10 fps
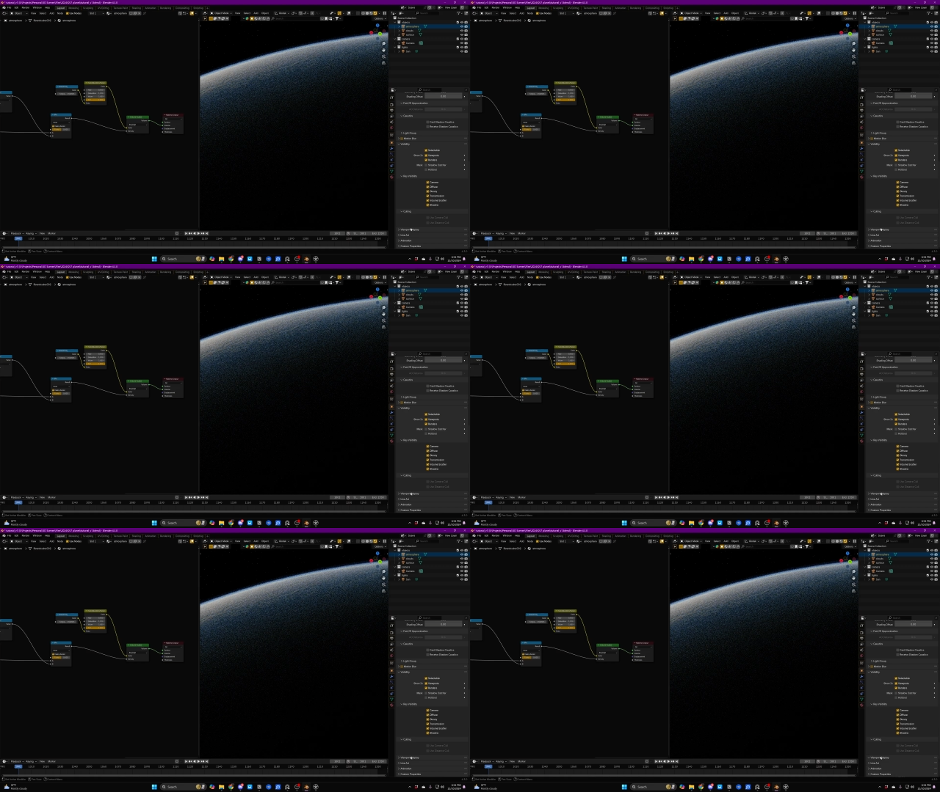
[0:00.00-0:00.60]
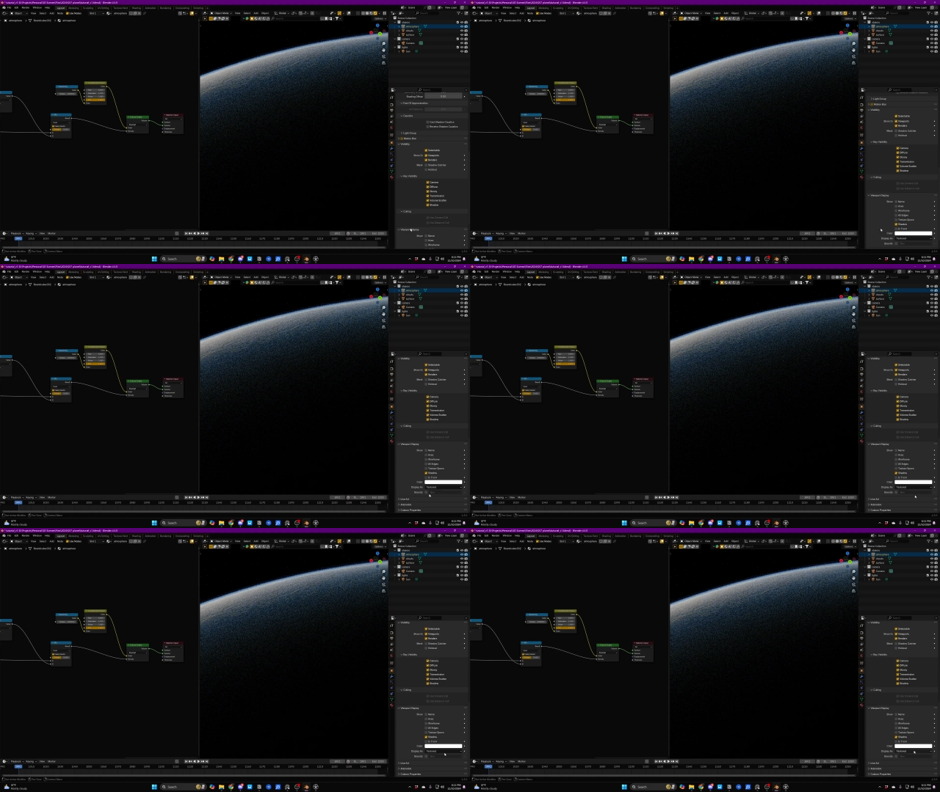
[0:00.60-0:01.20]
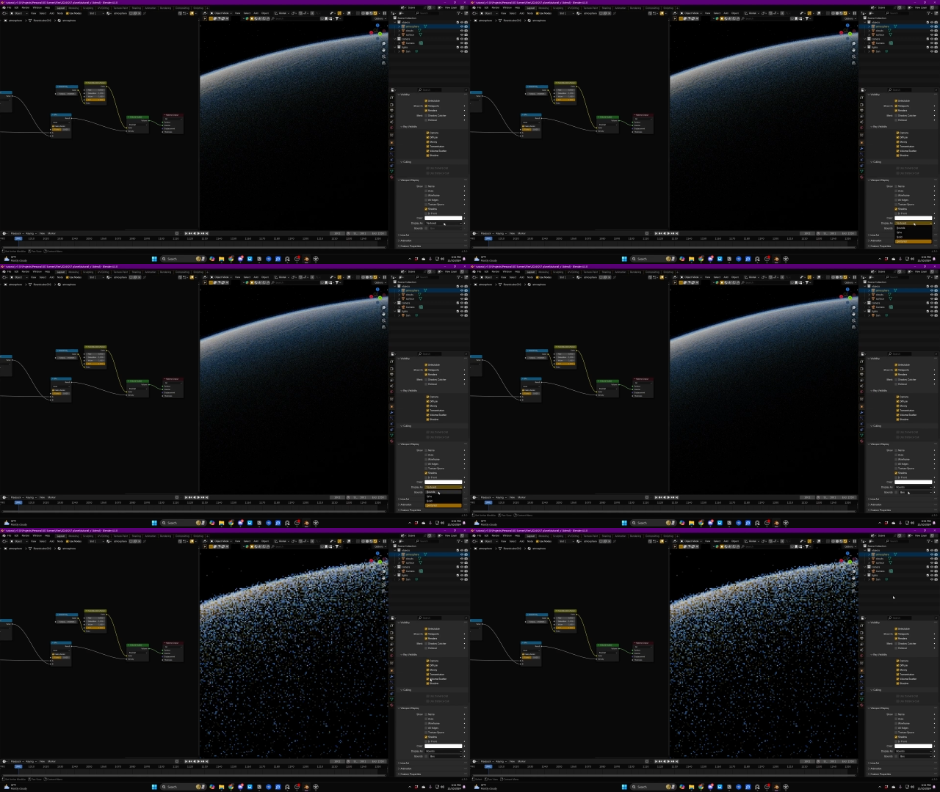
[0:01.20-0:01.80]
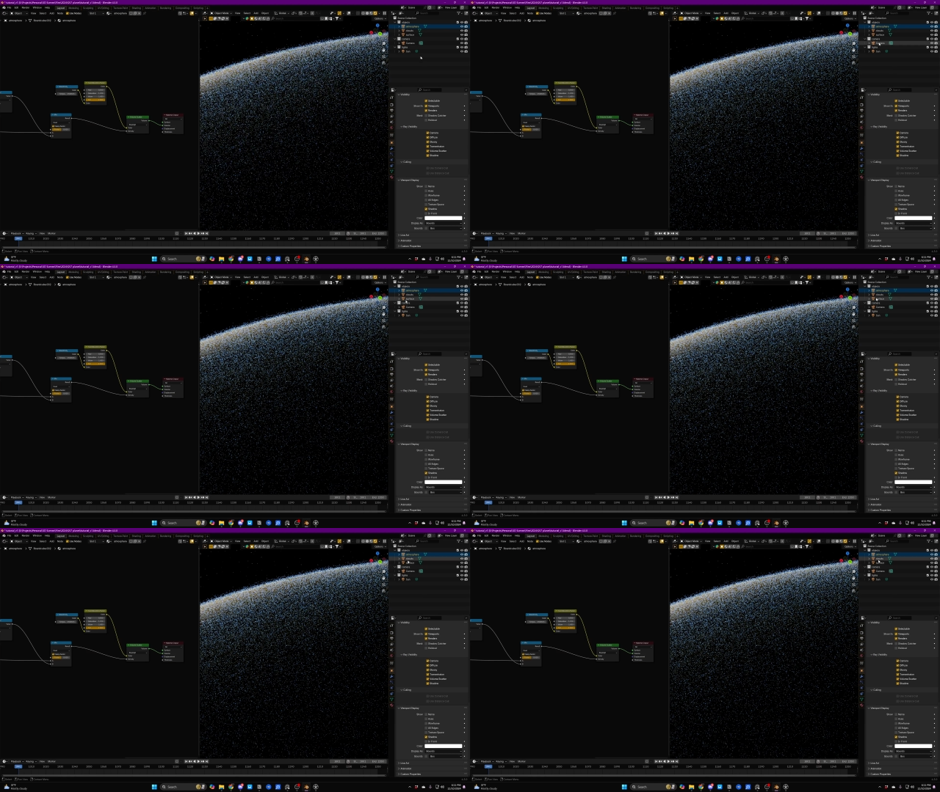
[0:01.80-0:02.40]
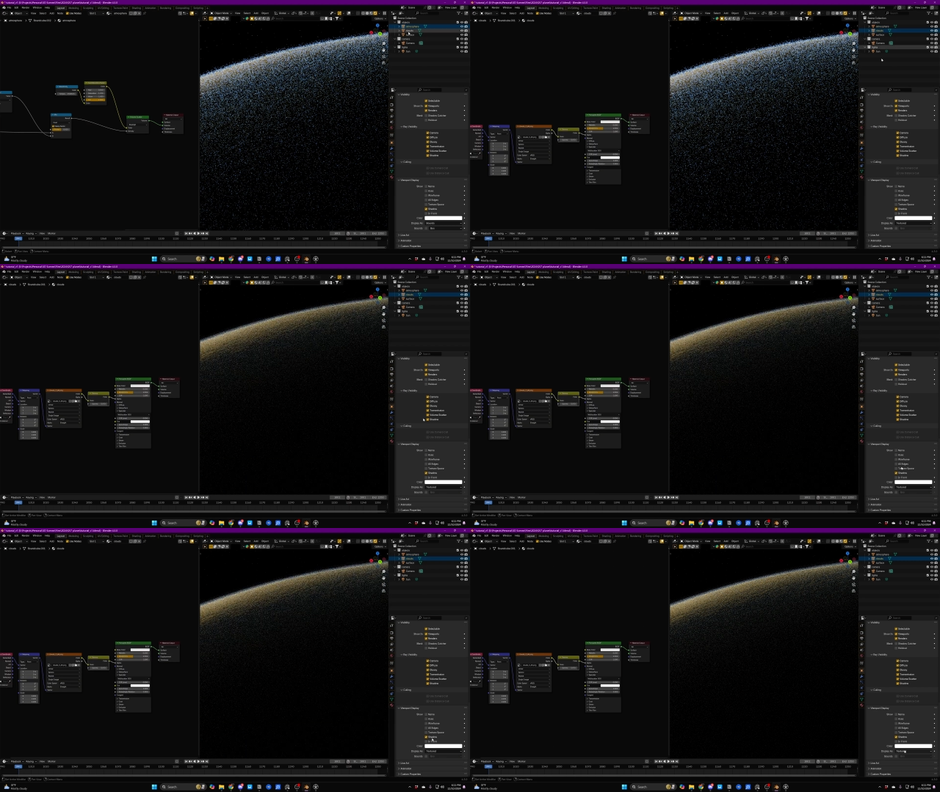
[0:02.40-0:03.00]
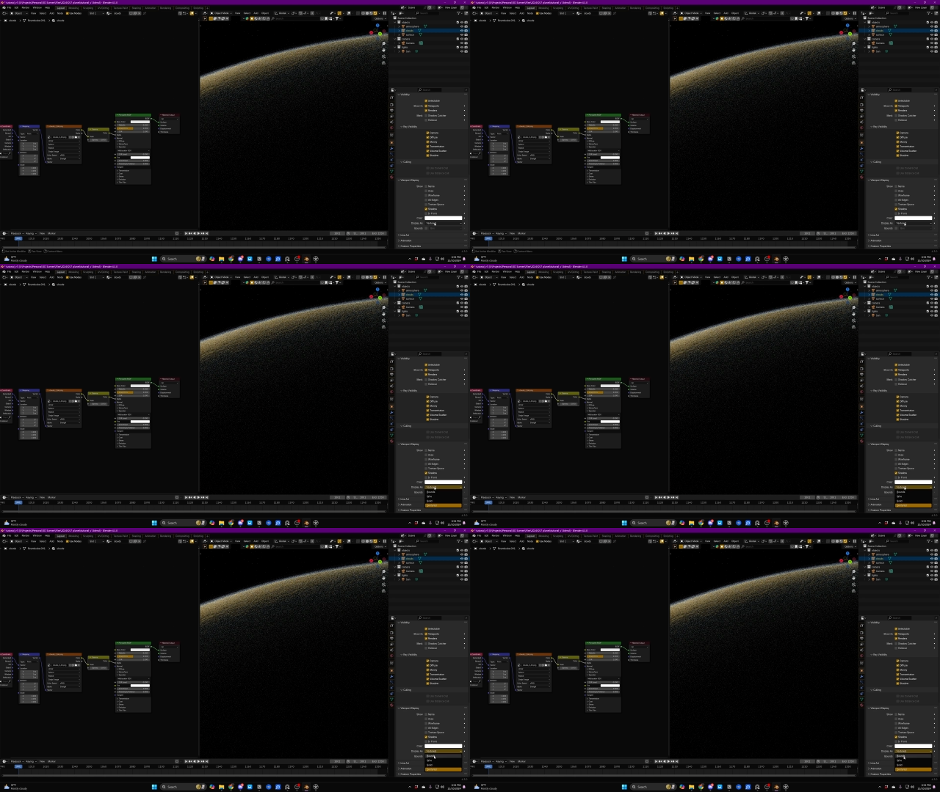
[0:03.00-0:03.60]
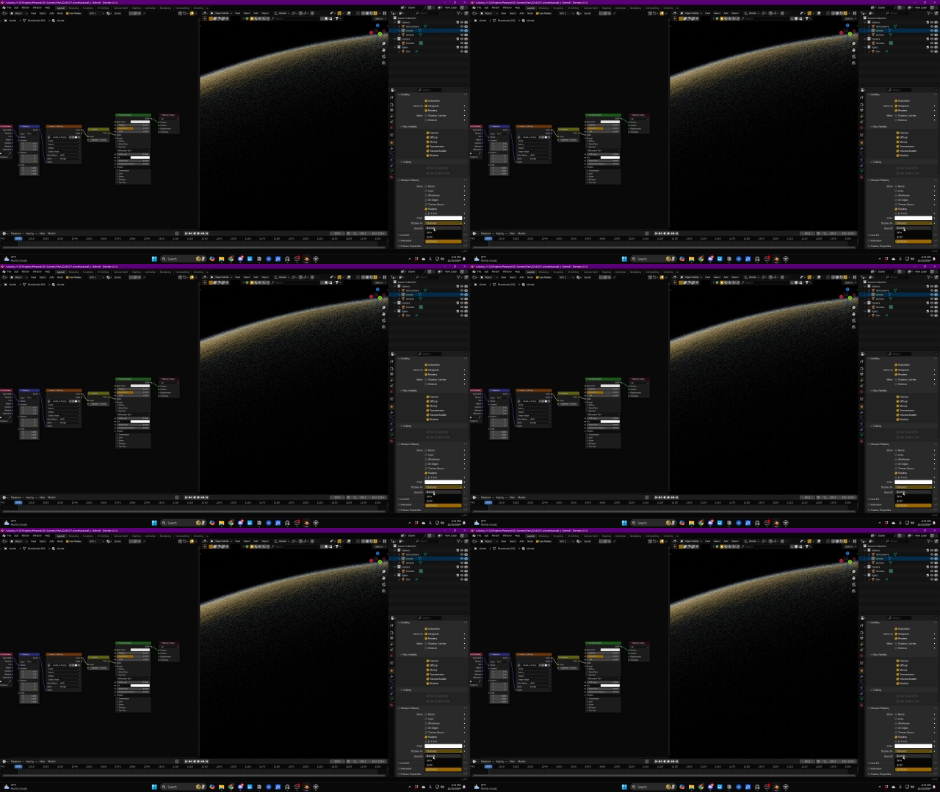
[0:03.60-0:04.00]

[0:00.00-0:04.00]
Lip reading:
Nobody's mouth can be seen.